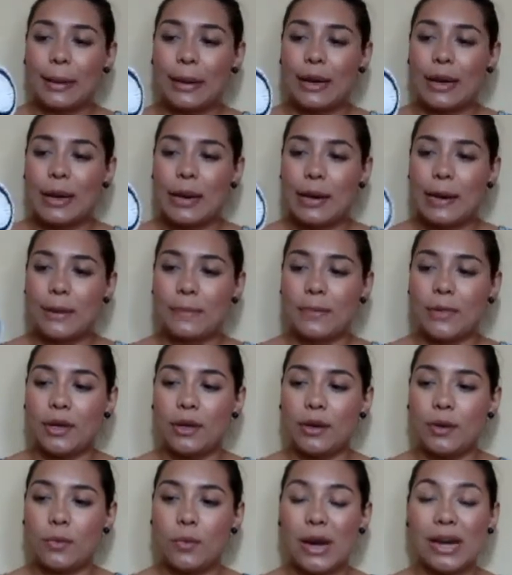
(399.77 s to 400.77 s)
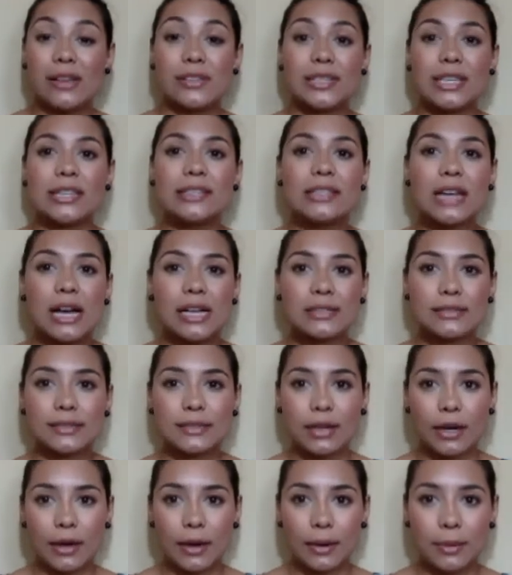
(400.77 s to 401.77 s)
Um, what else? It does
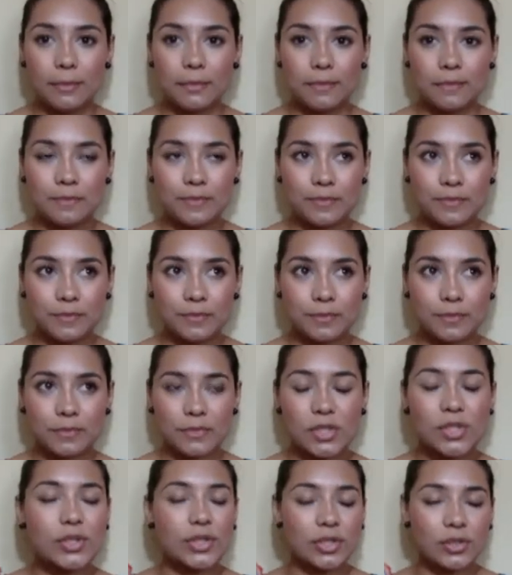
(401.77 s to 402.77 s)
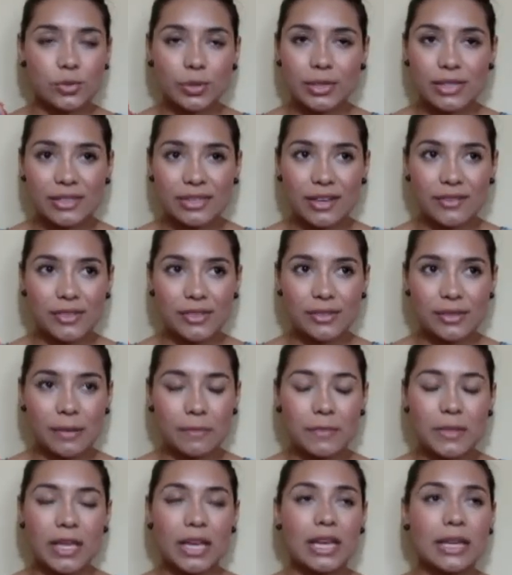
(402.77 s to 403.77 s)
come, so it's 27
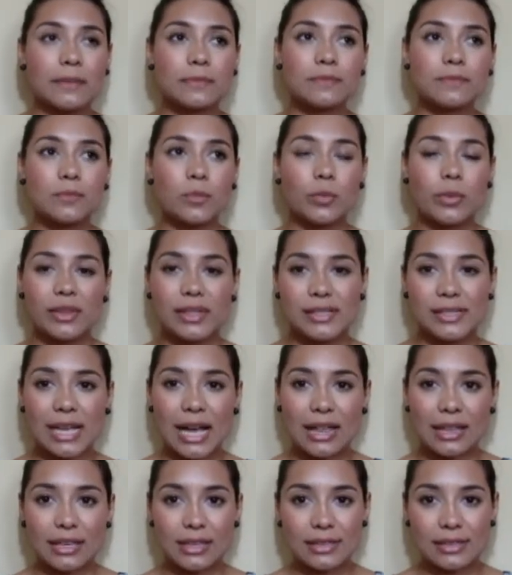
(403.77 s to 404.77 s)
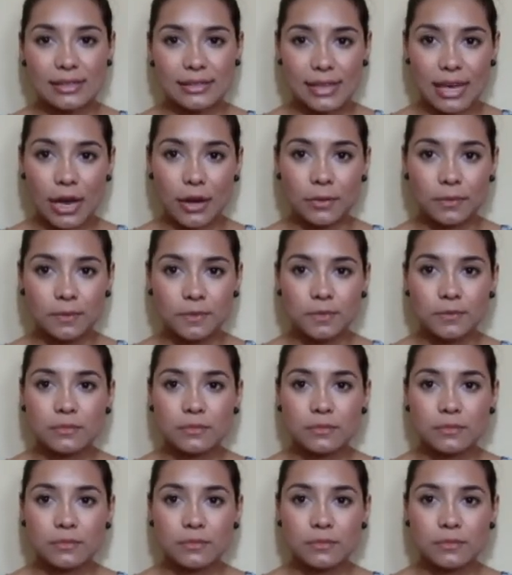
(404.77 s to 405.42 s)
something with a Sally discount.